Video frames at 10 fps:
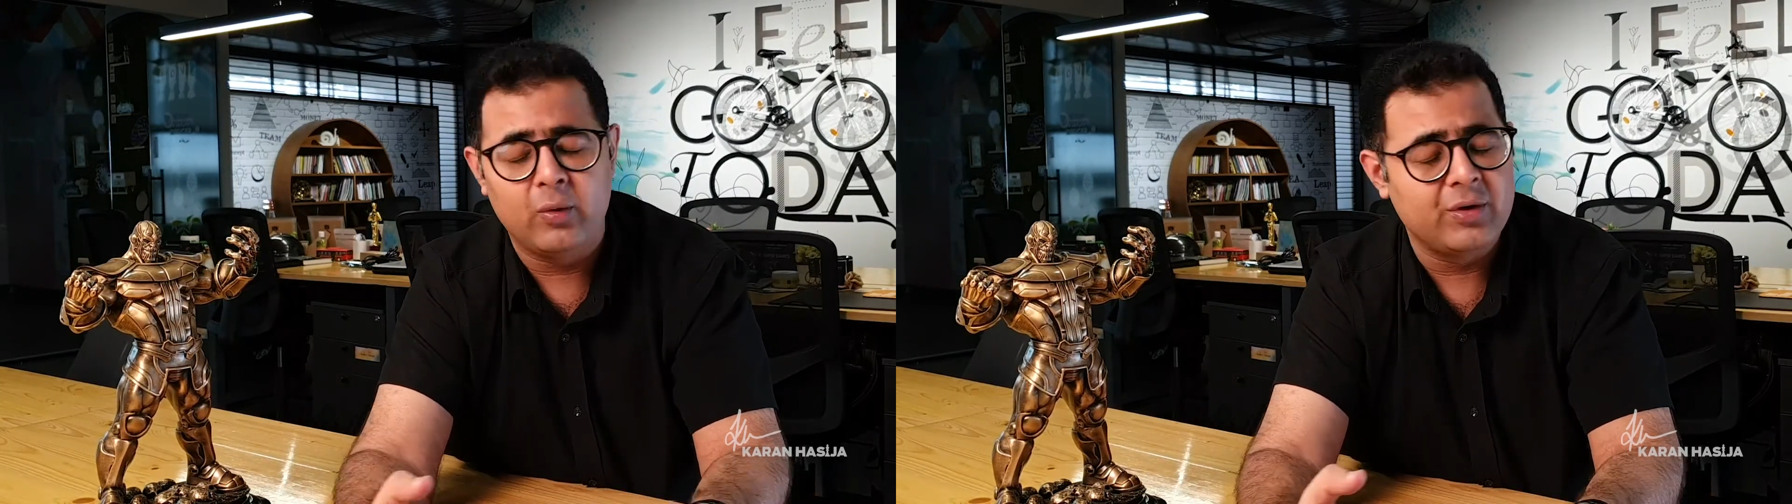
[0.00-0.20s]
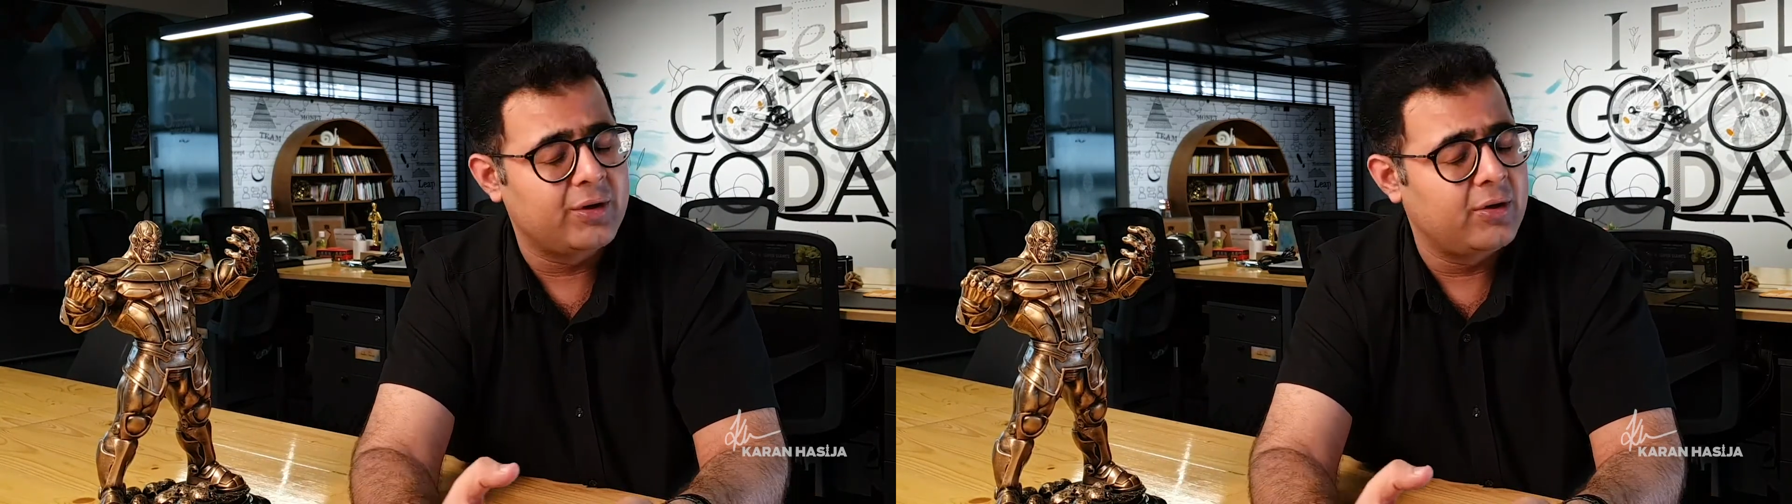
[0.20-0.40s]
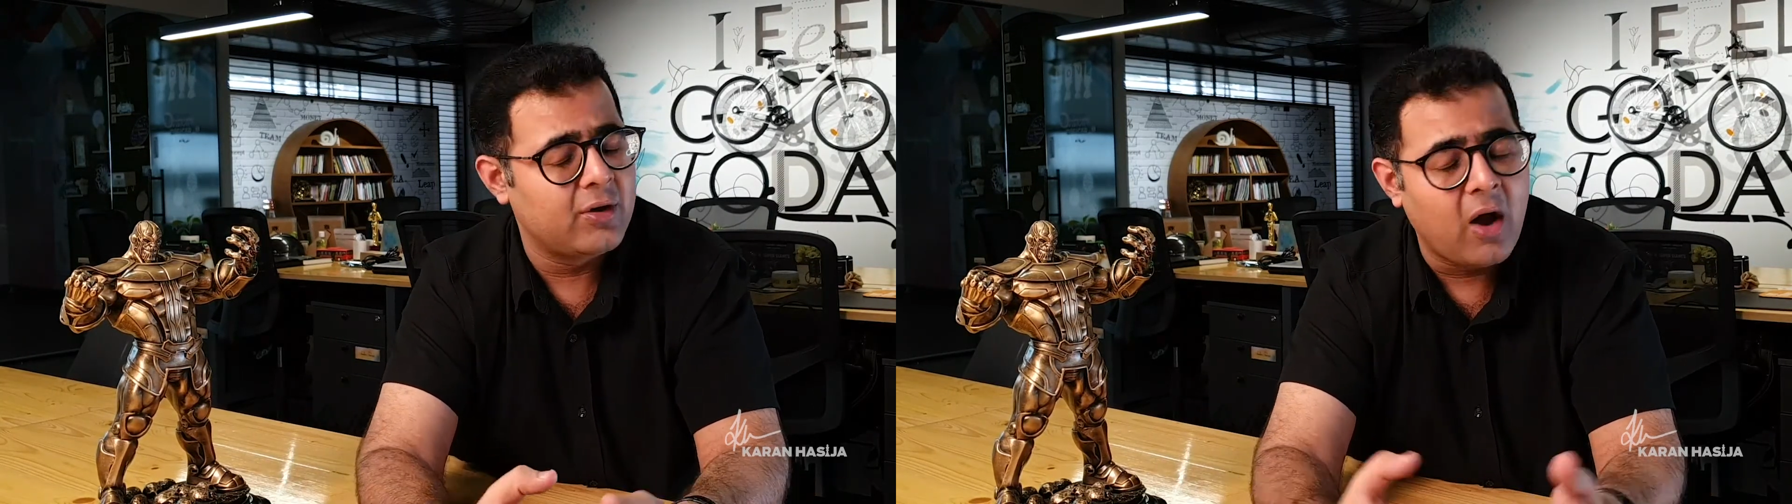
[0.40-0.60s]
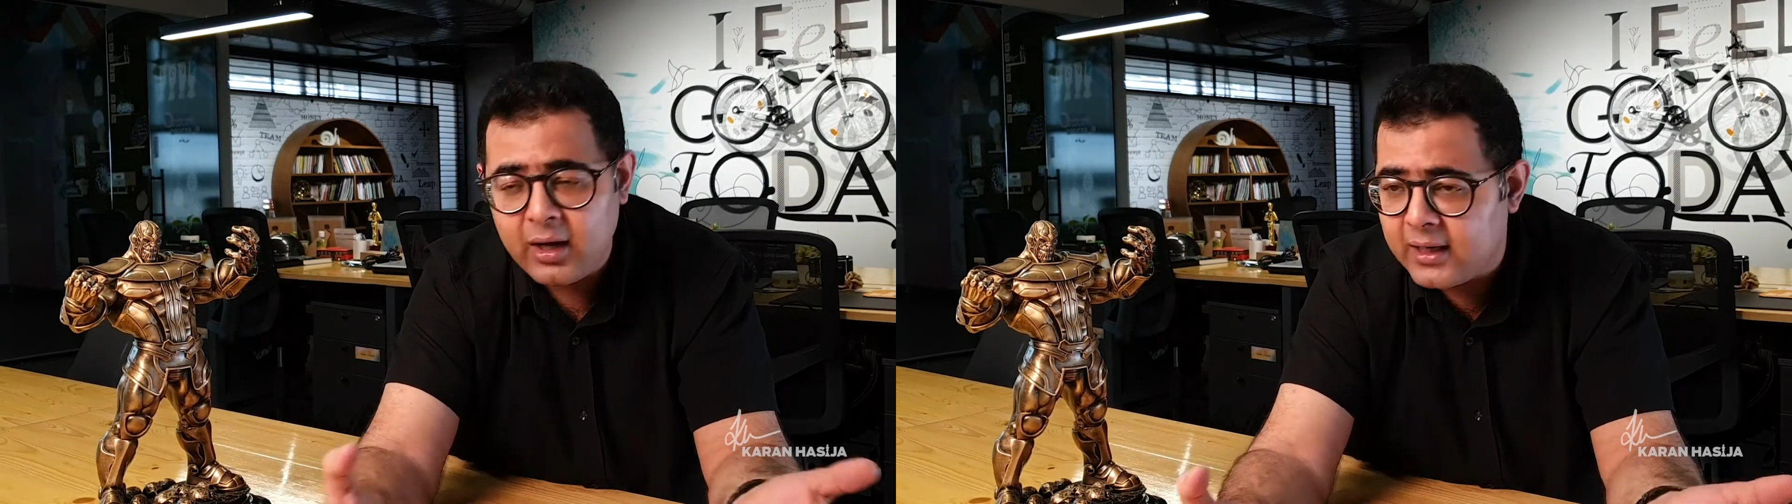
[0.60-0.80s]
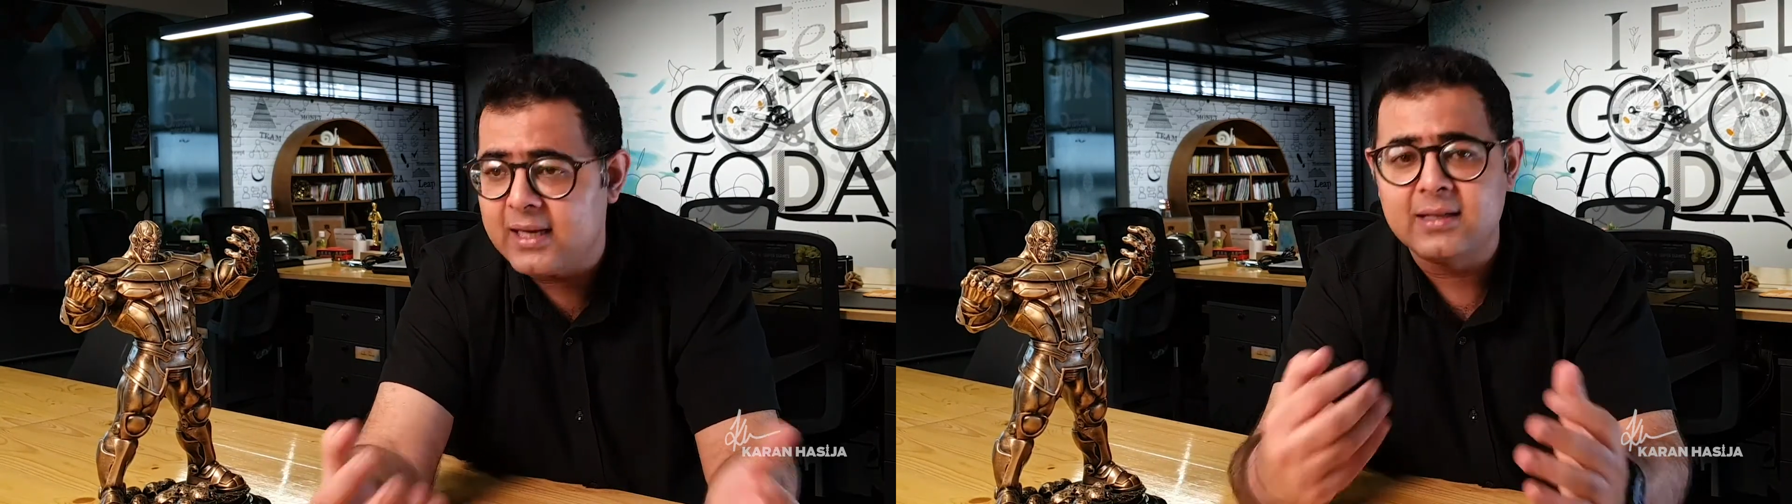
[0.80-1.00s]
was
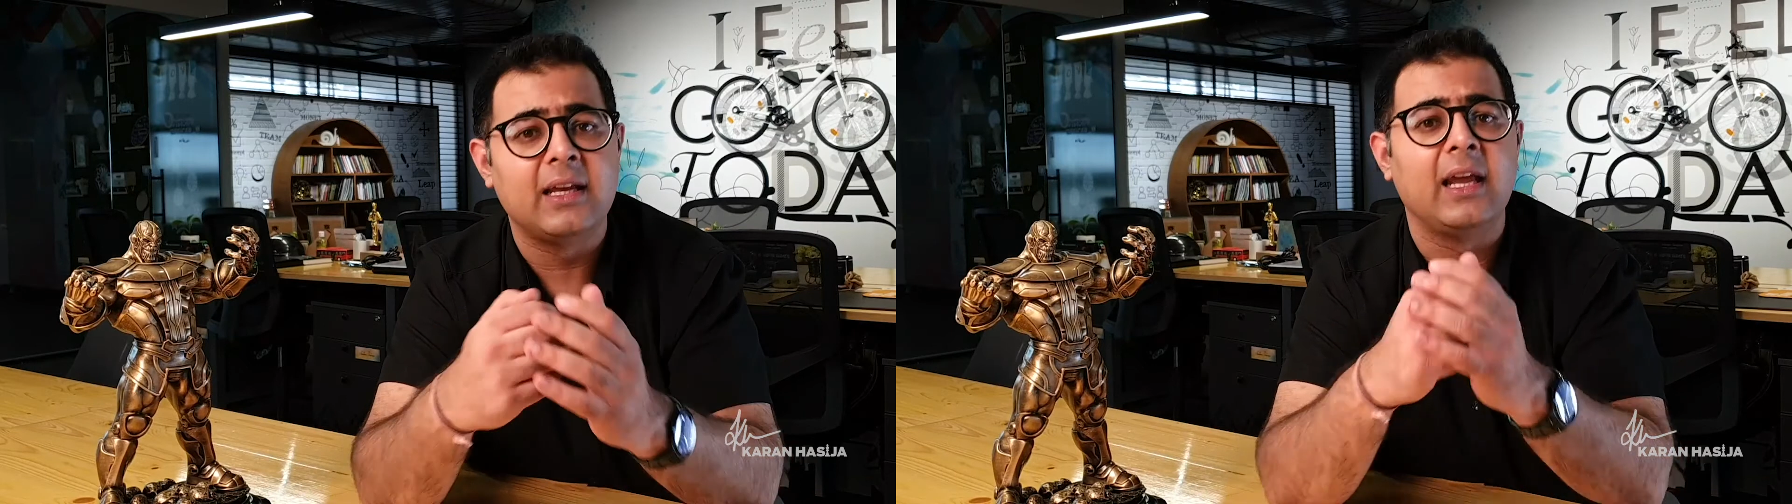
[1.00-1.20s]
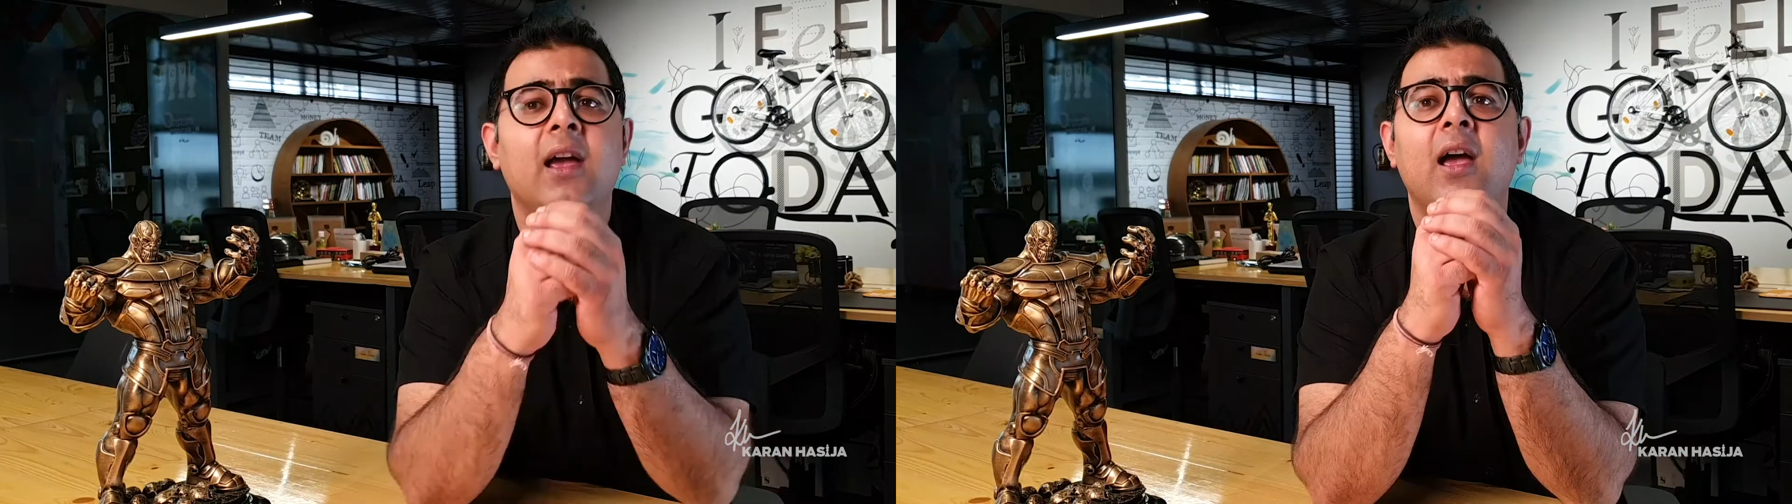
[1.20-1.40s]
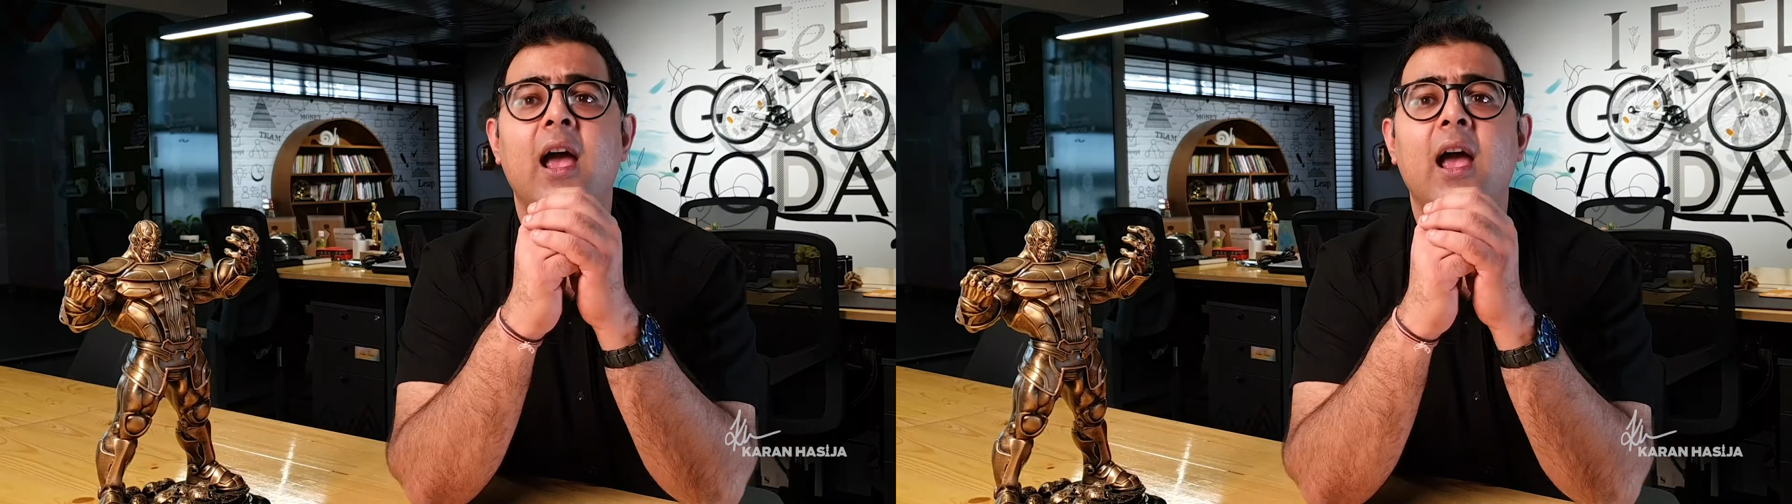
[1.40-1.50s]
not easy